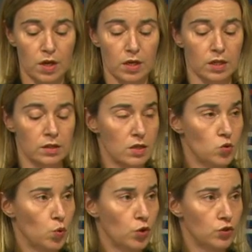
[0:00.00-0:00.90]
In this
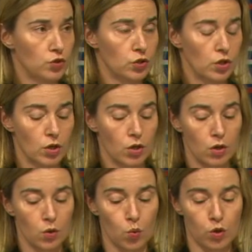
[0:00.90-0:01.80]
world,
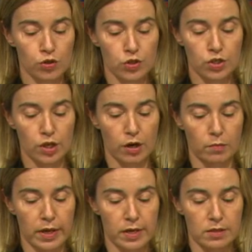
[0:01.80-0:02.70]
walls are
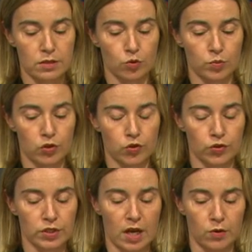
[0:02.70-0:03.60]
made to be
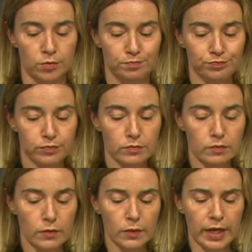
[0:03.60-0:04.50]
torn down.
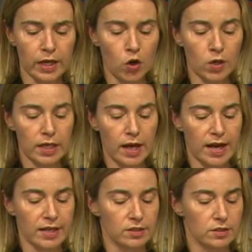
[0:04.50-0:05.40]
They can only
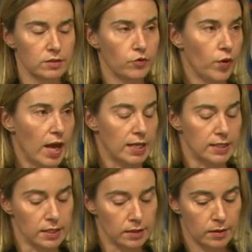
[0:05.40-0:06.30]
hide
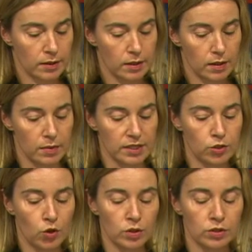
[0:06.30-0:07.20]
reality, but they
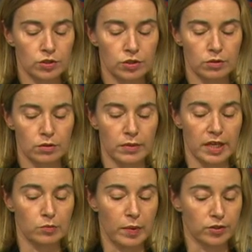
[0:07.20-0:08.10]
don't make
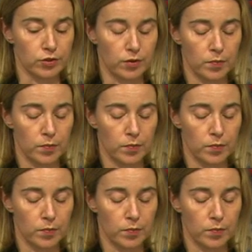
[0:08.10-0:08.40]
it better.